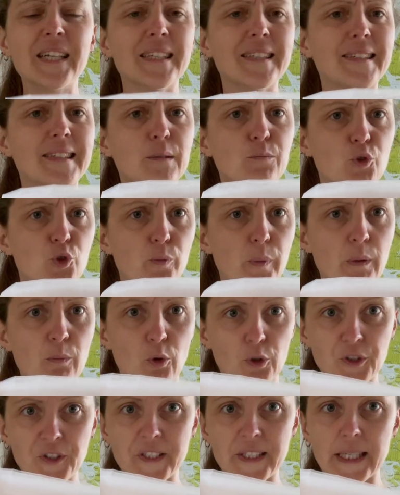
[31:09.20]
it seems to be more
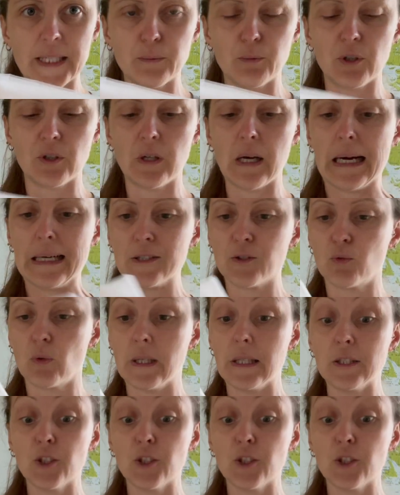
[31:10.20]
stable as well.